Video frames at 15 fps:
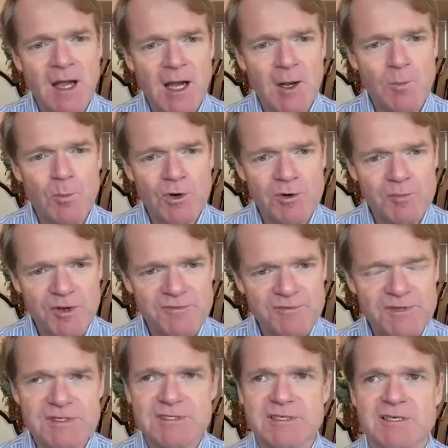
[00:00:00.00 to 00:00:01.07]
And Warren
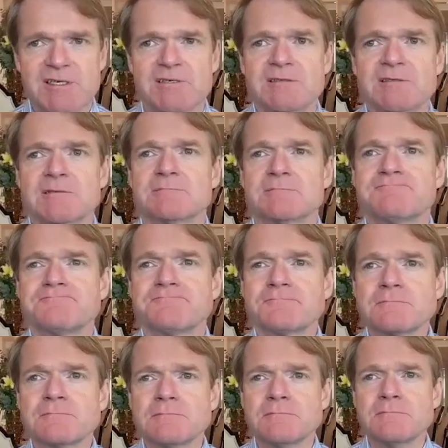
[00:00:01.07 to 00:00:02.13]
Buffett says,
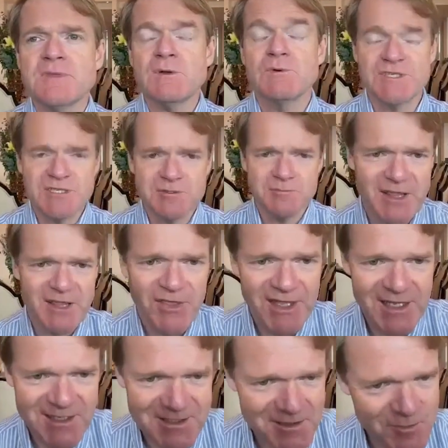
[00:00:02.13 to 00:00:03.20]
he says many
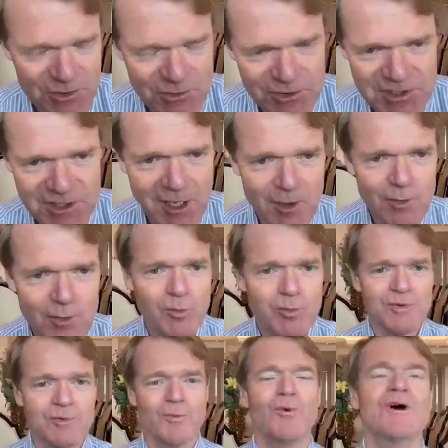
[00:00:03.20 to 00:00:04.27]
things, as I'm sure you know,
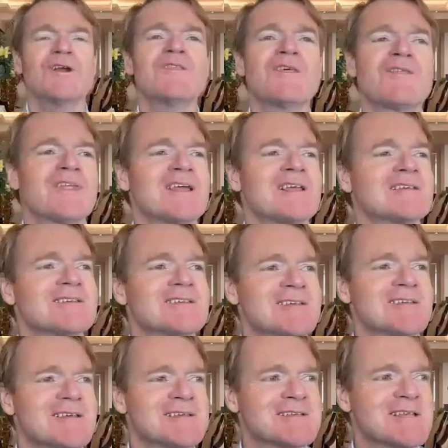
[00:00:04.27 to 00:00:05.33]
but one of the things he
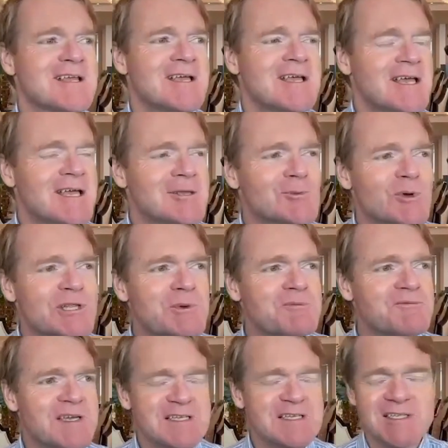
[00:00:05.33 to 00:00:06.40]
says is when you
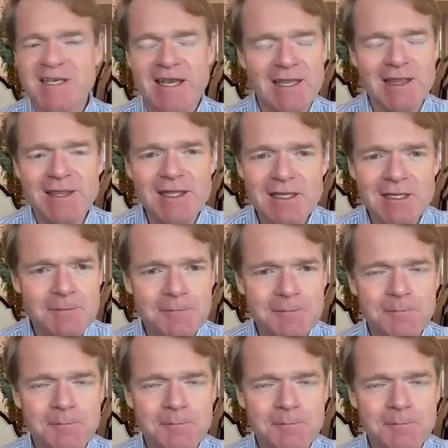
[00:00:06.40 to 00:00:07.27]
invest in anything,